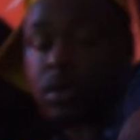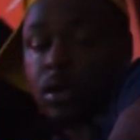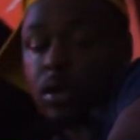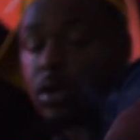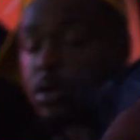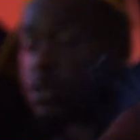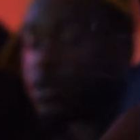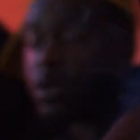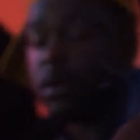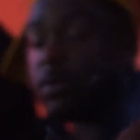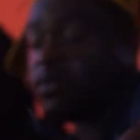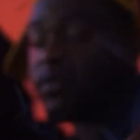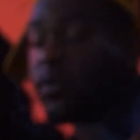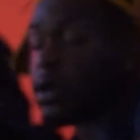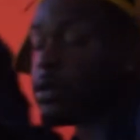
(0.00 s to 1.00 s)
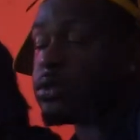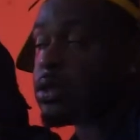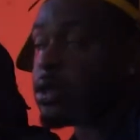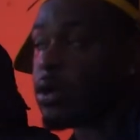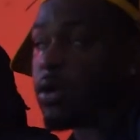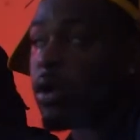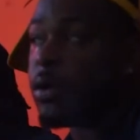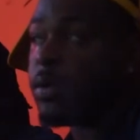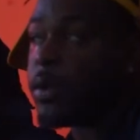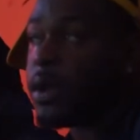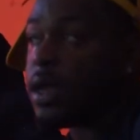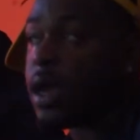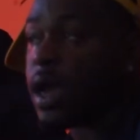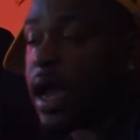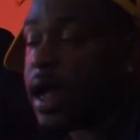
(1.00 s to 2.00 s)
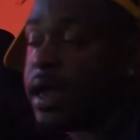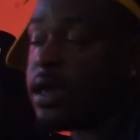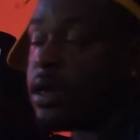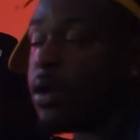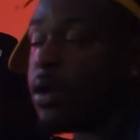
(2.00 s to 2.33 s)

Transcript: girls, whoever the fuck he was in the car with. I ain't